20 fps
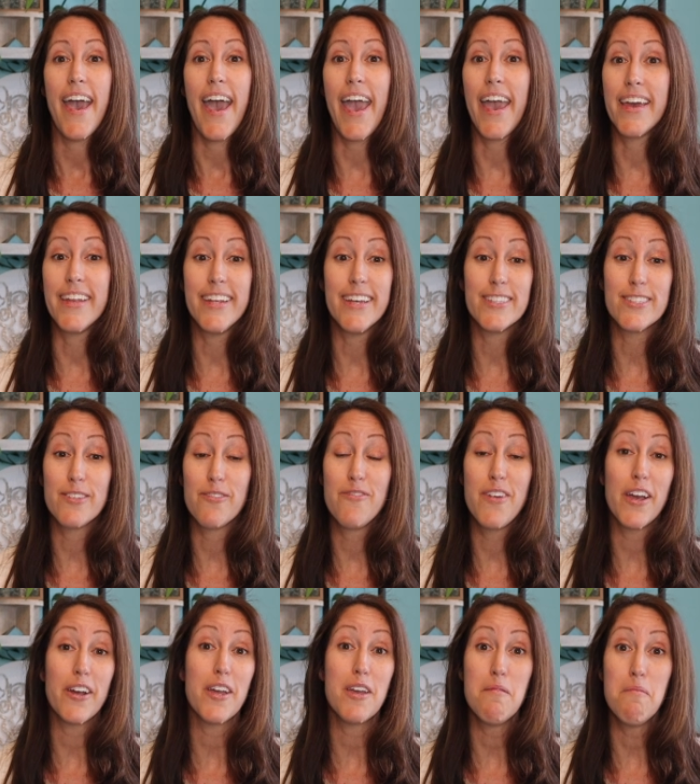And it's
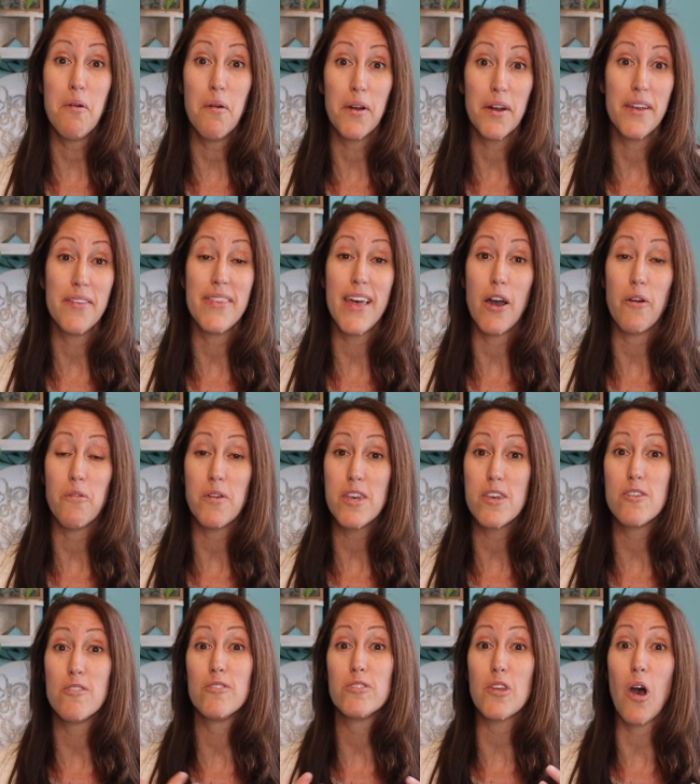very important that we
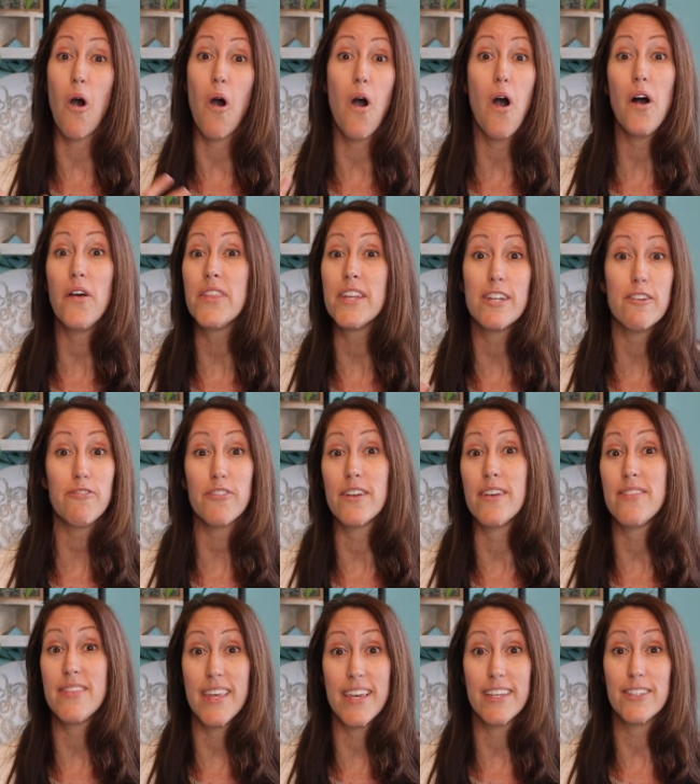use all the
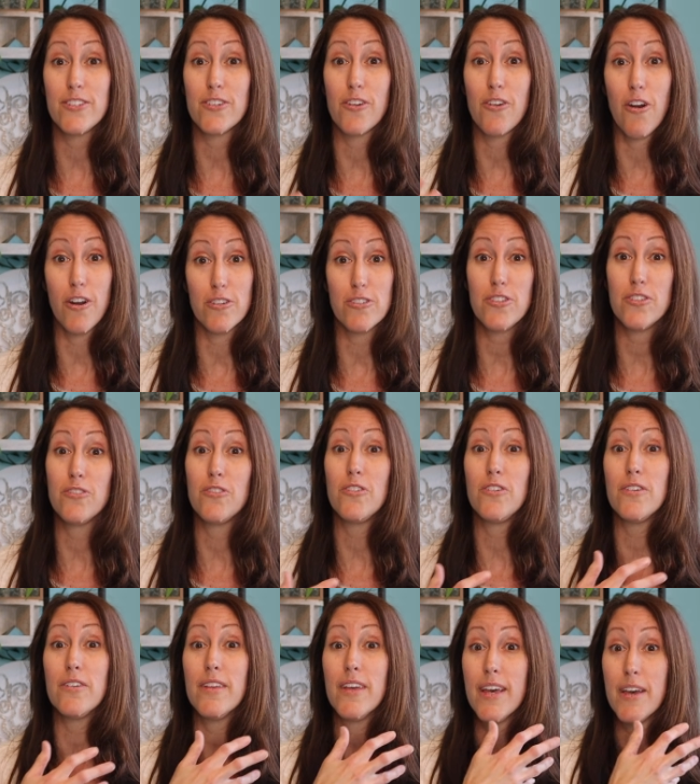different things in our
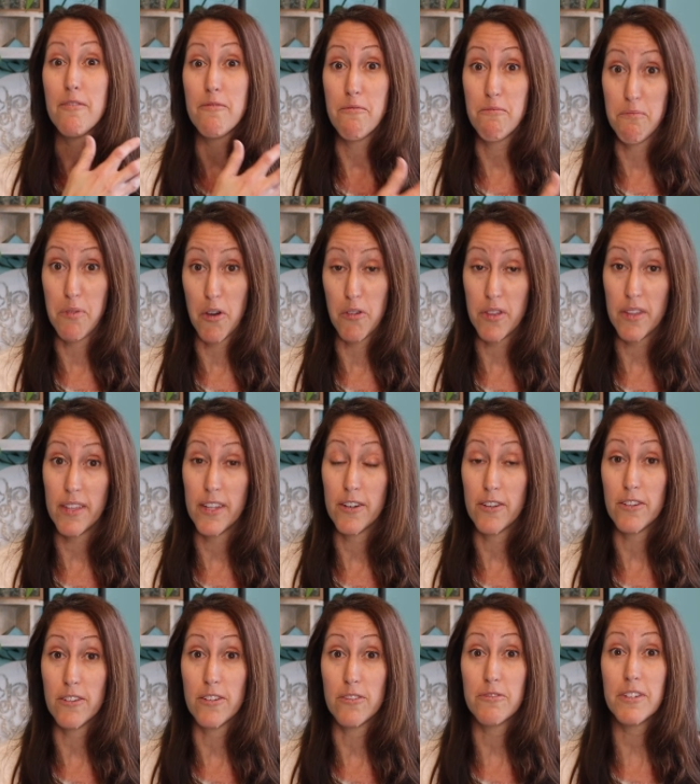arsenal, both
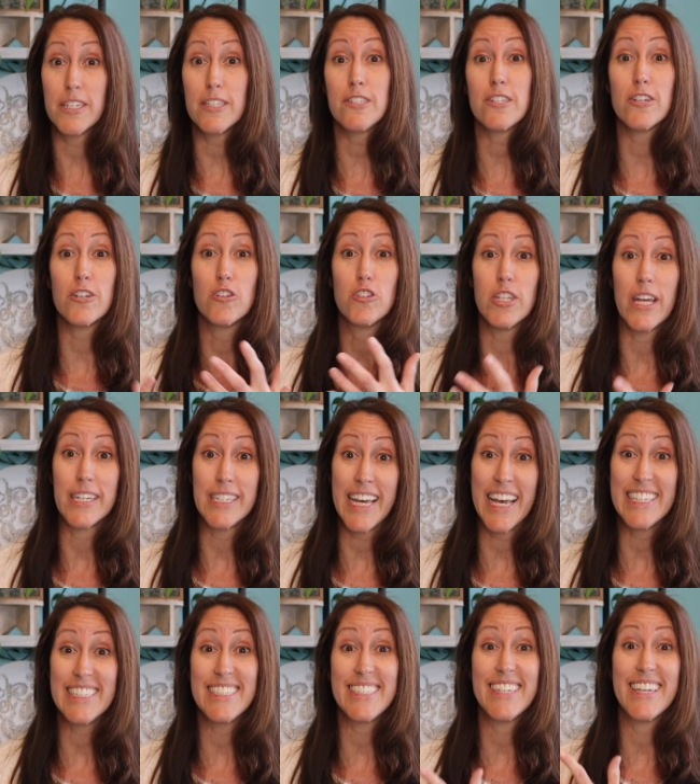clinical research,
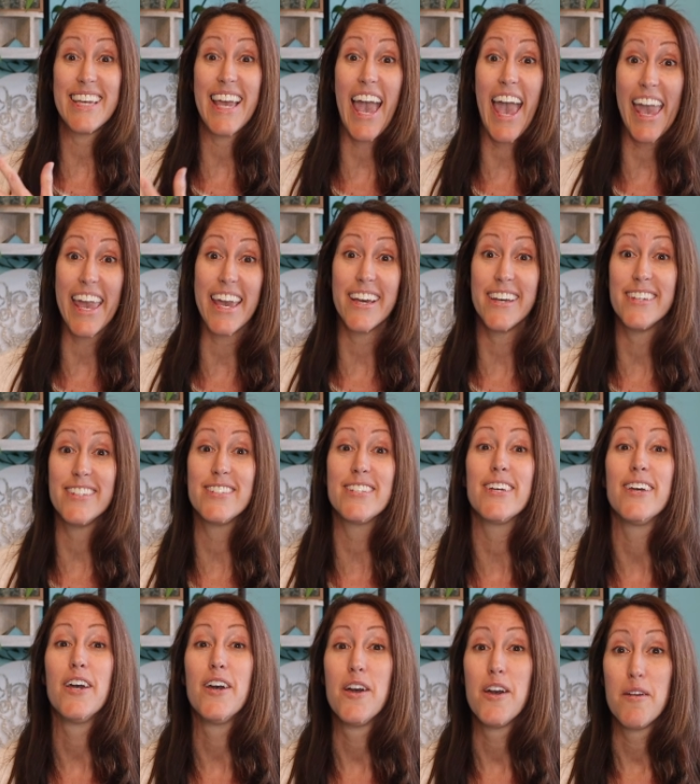testing, and
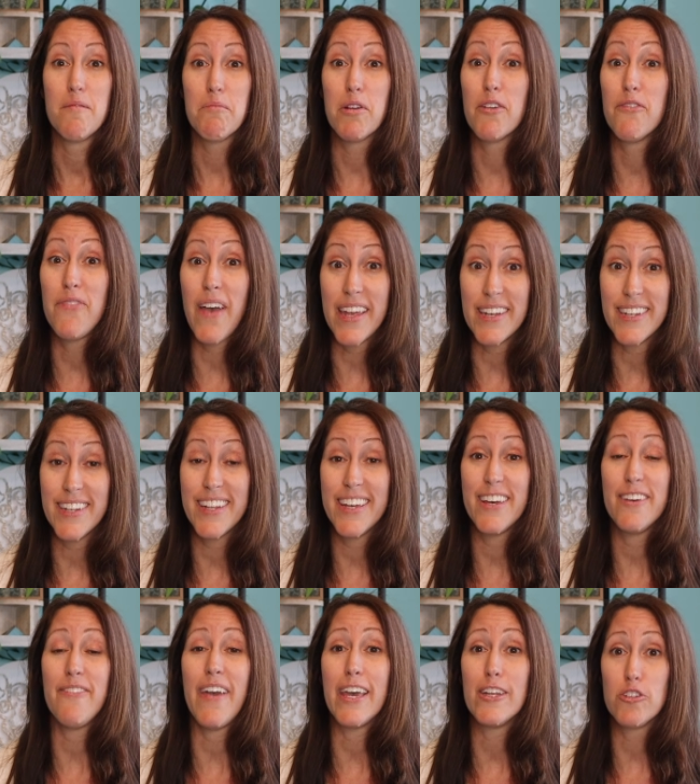
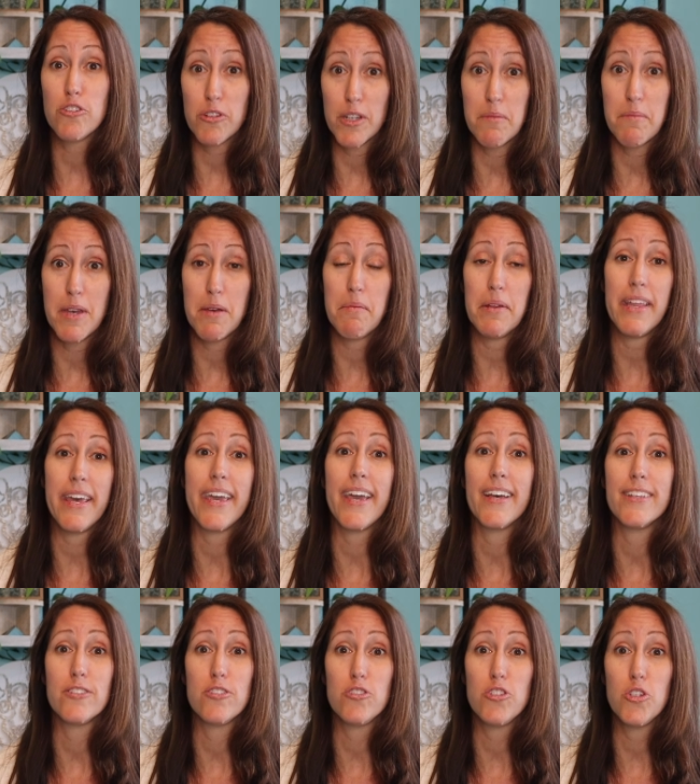preventative and treatment
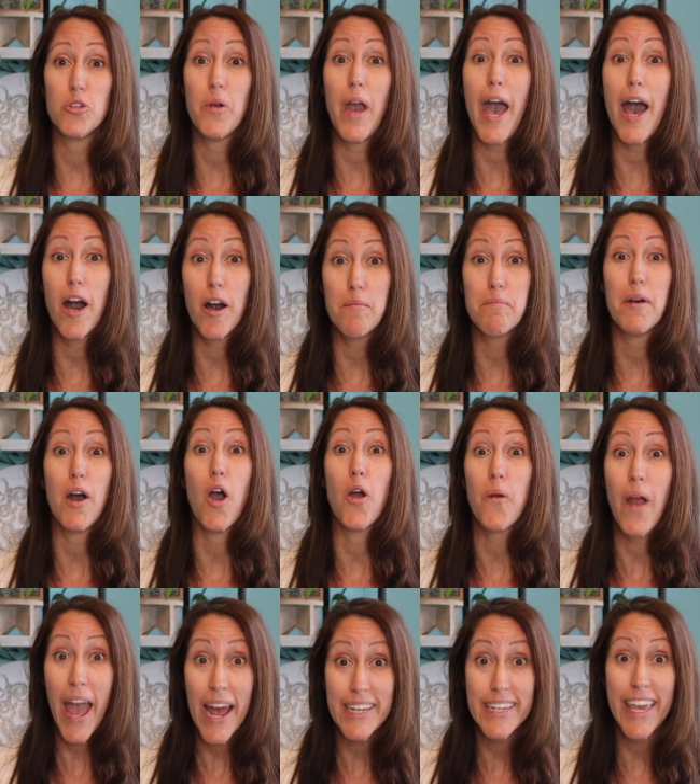plans to help
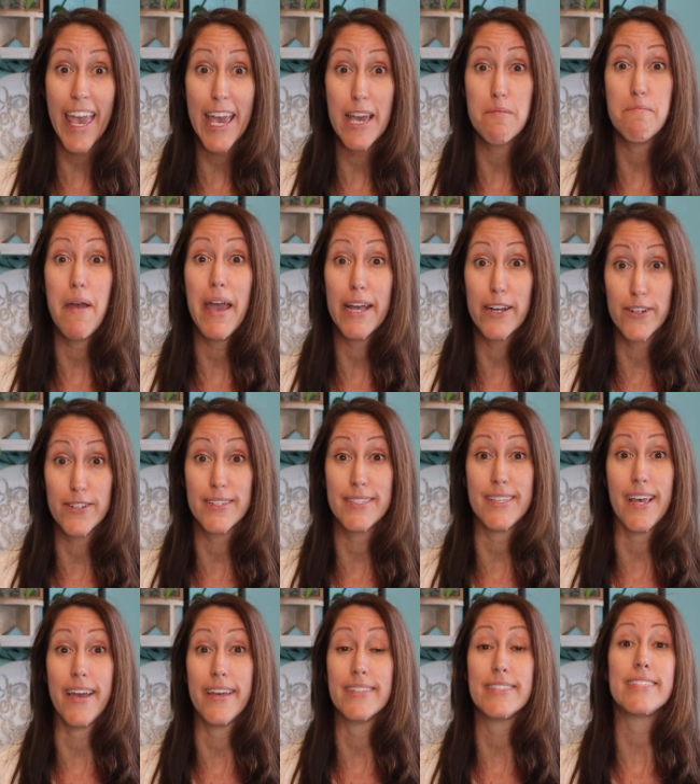eradicate
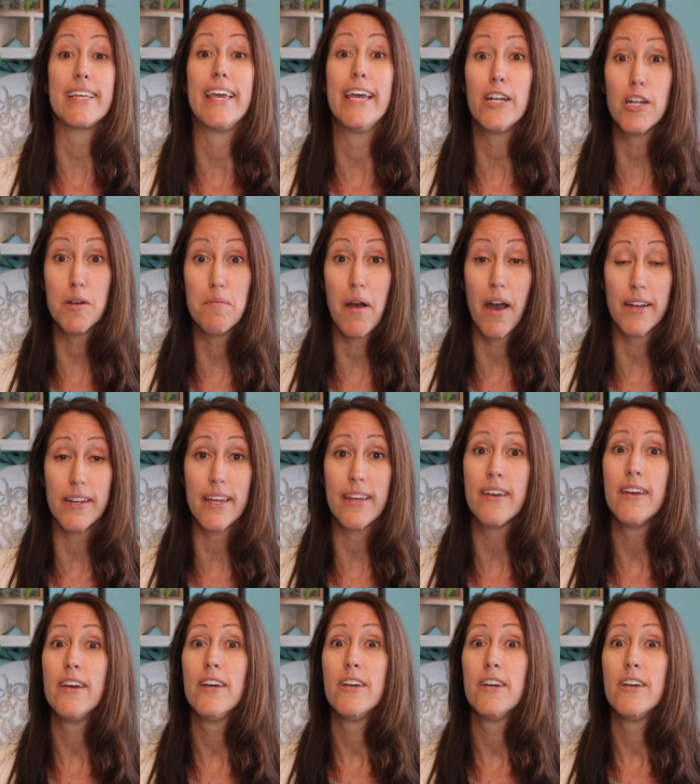parasites in our body